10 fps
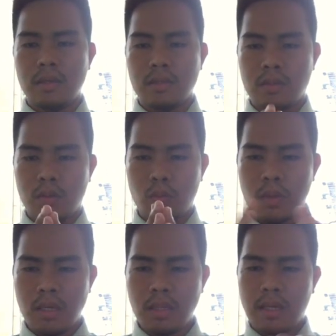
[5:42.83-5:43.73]
So
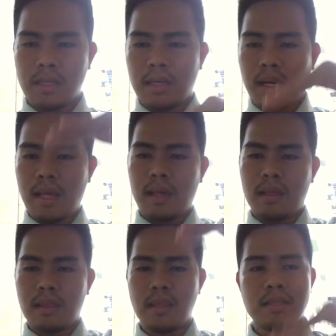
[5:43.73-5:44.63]
width and
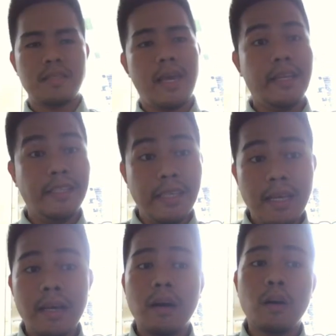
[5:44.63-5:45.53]
length, that's the
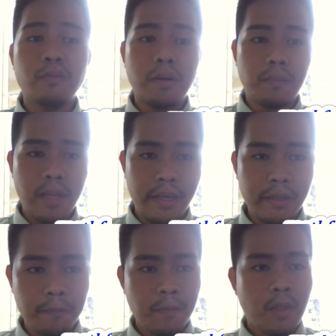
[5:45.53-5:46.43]
idea of a plane.